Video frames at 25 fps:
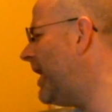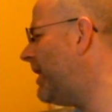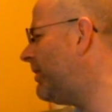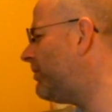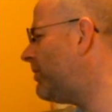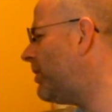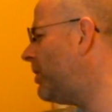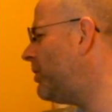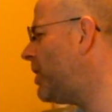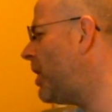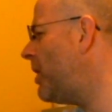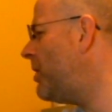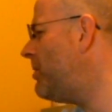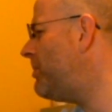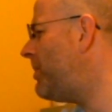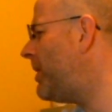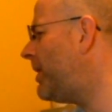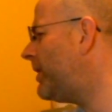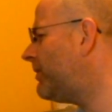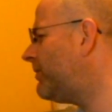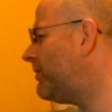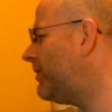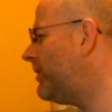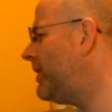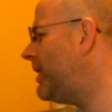yeah, so going
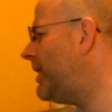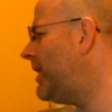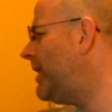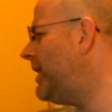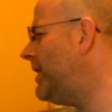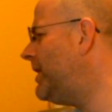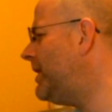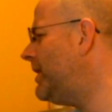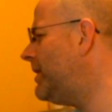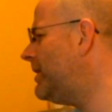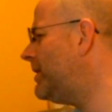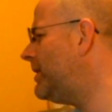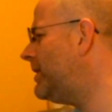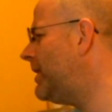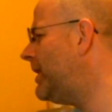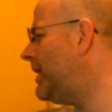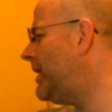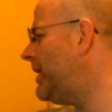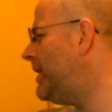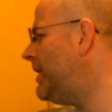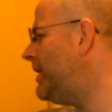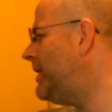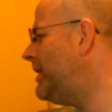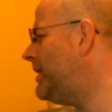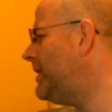back to the
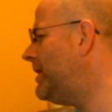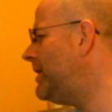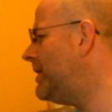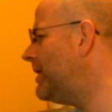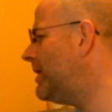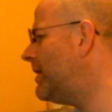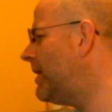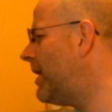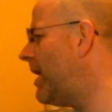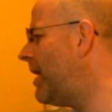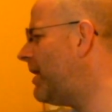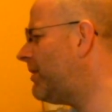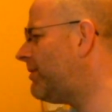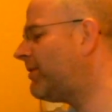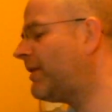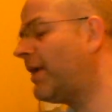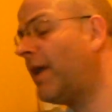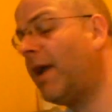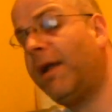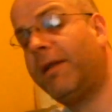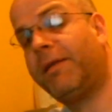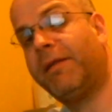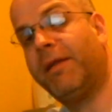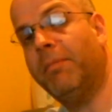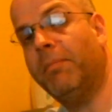
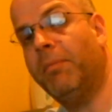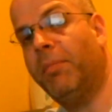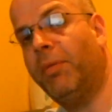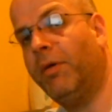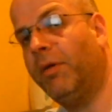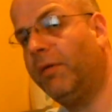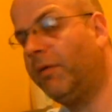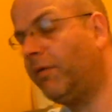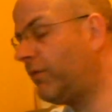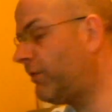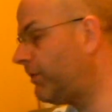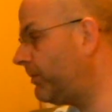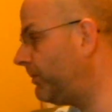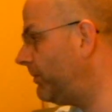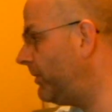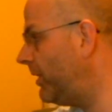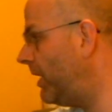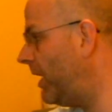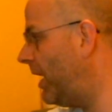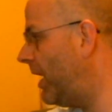SCART inputs,